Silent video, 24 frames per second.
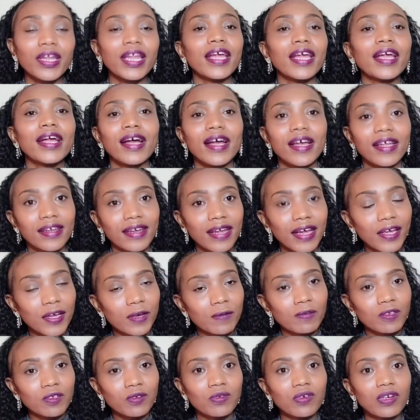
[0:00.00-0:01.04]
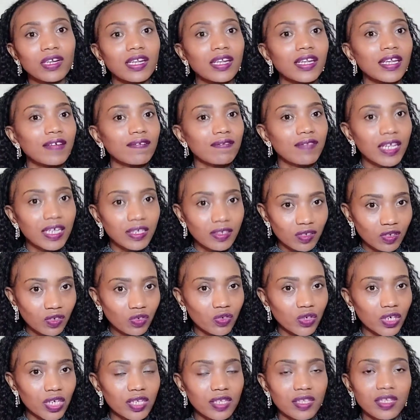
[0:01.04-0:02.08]
It kind of helps to relieve that
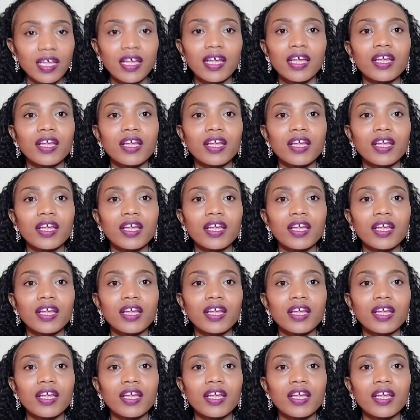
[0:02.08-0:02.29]
stress.